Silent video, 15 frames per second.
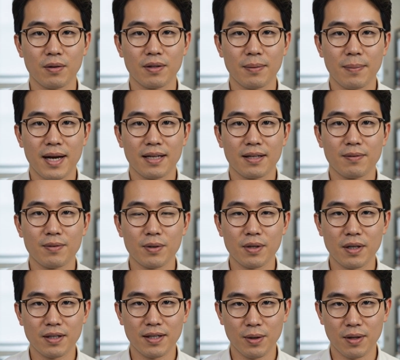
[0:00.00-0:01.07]
the past few
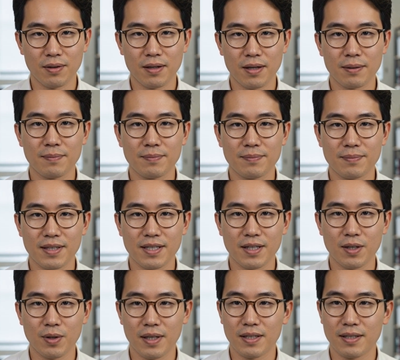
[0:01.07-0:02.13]
years, however, the
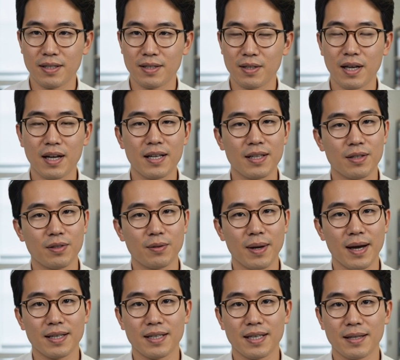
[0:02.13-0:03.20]
situation has changed
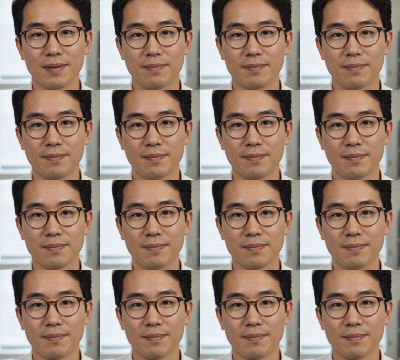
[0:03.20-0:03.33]
dramatically.